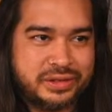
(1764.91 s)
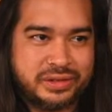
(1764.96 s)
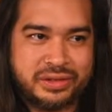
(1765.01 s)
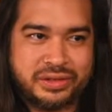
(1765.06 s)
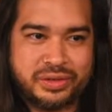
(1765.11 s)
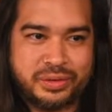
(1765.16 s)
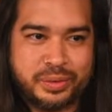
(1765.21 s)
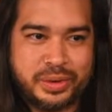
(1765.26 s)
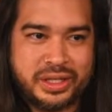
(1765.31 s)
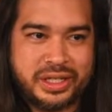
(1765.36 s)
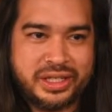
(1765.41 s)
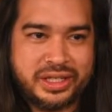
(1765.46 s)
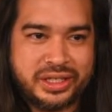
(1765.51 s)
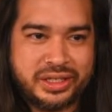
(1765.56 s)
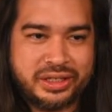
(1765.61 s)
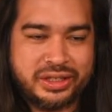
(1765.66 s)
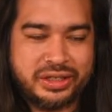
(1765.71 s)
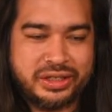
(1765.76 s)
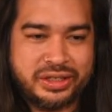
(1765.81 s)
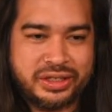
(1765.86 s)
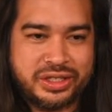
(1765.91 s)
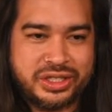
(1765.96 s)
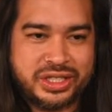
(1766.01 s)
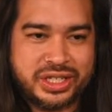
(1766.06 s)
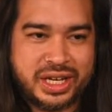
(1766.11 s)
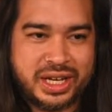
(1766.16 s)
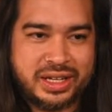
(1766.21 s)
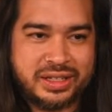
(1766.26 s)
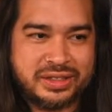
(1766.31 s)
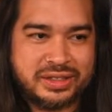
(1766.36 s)
really good
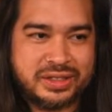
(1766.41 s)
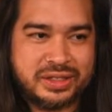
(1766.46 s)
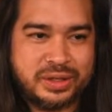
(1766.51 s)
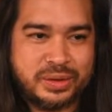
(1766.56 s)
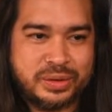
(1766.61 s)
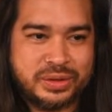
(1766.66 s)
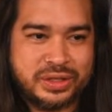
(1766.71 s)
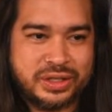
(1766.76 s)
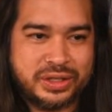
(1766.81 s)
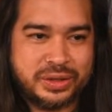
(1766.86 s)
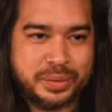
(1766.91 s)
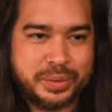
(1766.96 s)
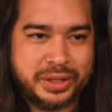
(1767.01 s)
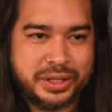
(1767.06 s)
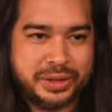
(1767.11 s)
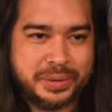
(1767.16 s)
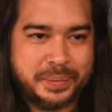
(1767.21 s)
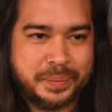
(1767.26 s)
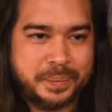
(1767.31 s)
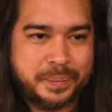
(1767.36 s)
chance Q is gonna win.